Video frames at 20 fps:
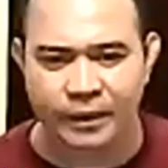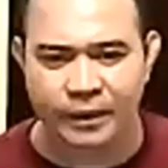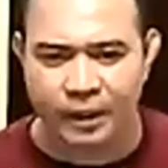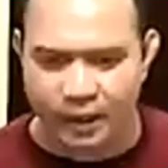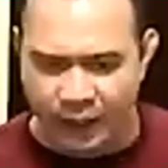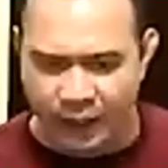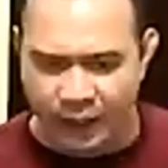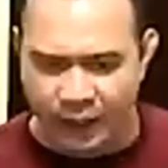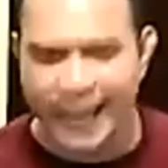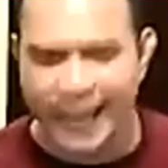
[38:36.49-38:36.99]

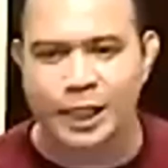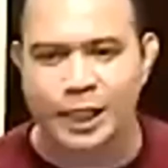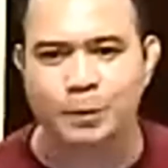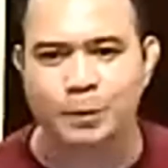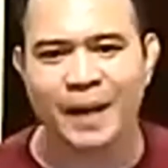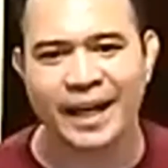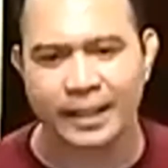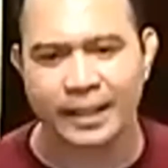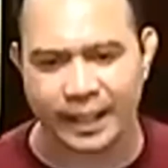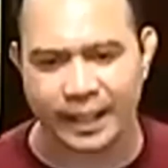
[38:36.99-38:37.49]
he explained
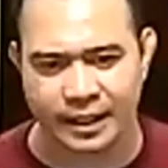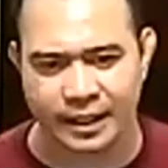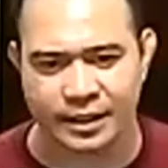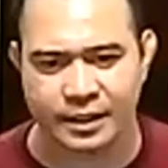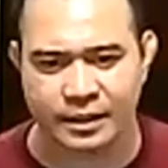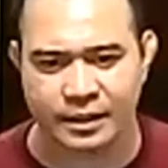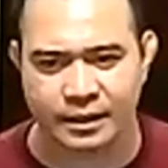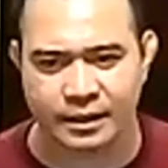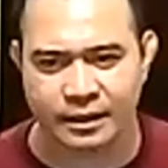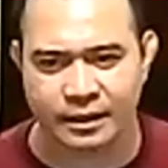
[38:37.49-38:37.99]
this,
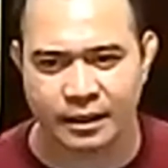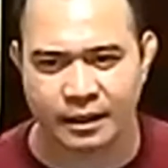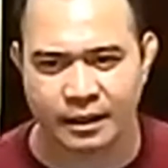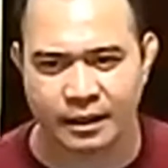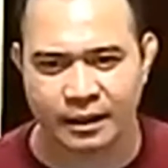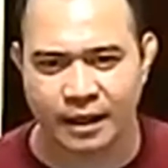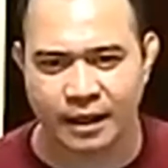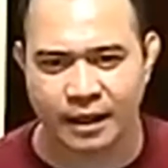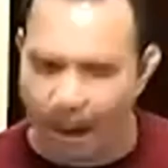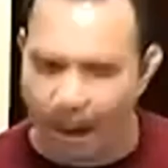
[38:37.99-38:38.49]

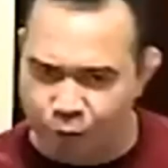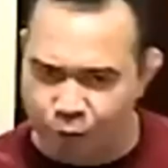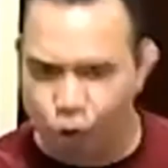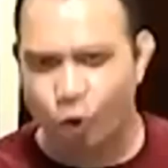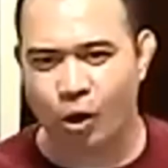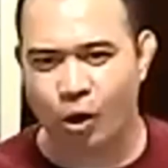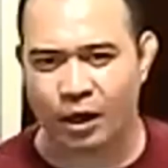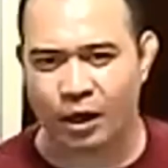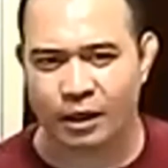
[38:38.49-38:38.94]
I'm sure.